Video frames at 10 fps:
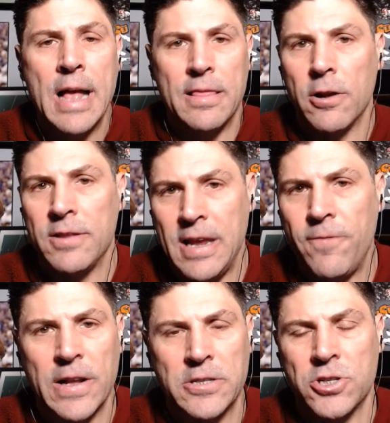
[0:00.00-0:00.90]
Their
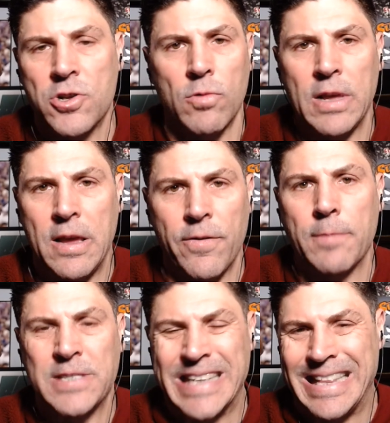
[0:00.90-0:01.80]
defense has only given
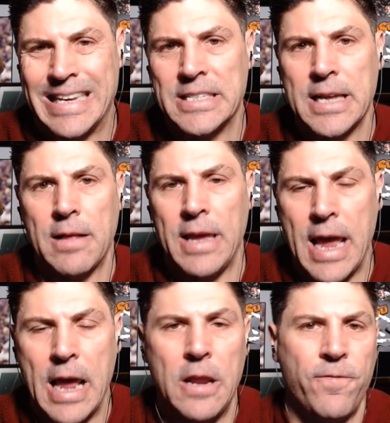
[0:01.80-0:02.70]
up statistically
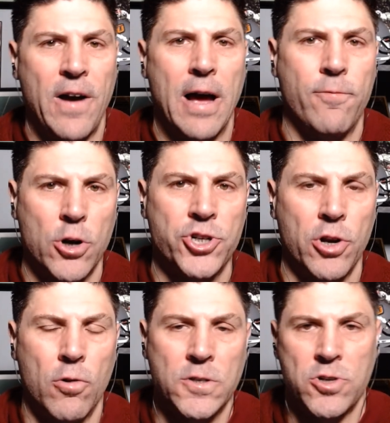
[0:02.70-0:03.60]
85 rushing
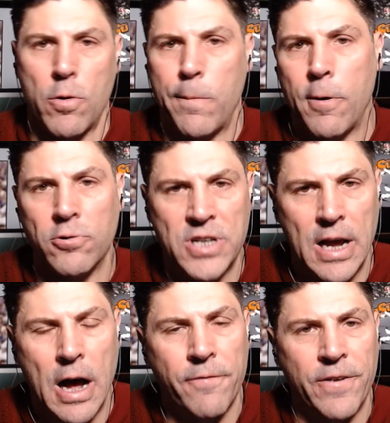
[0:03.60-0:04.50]
yards to opposing
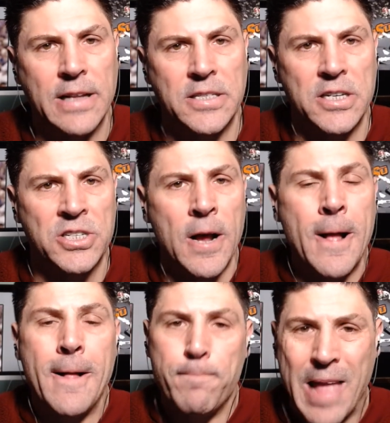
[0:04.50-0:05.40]
offenses.
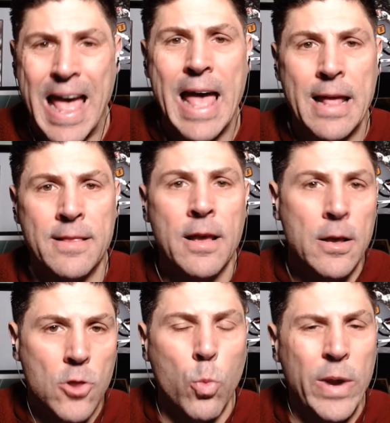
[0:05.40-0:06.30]
And
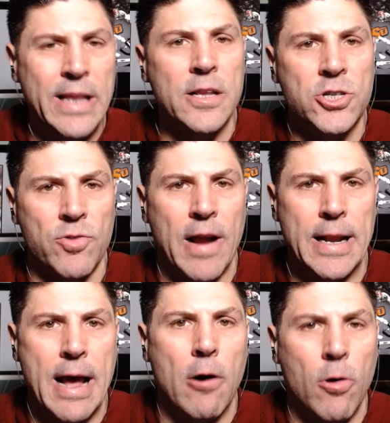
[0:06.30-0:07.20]
the weakness right
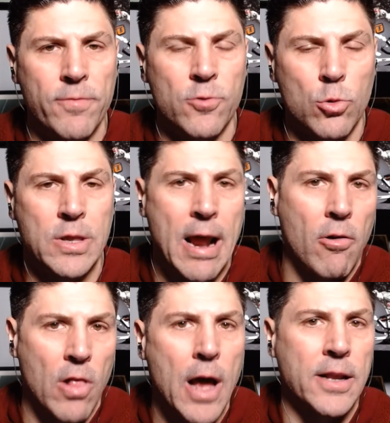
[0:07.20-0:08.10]
now of North
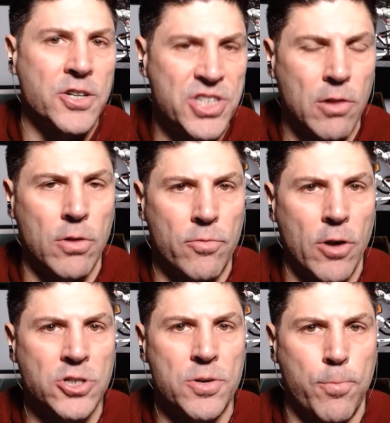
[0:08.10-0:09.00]
Carolina is still in
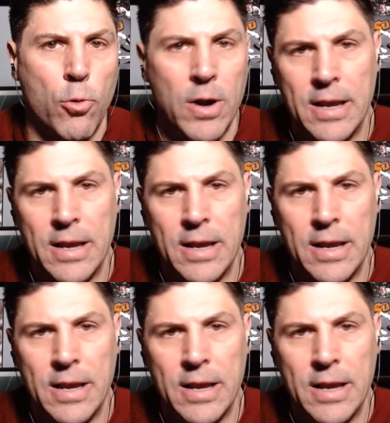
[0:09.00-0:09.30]
run support.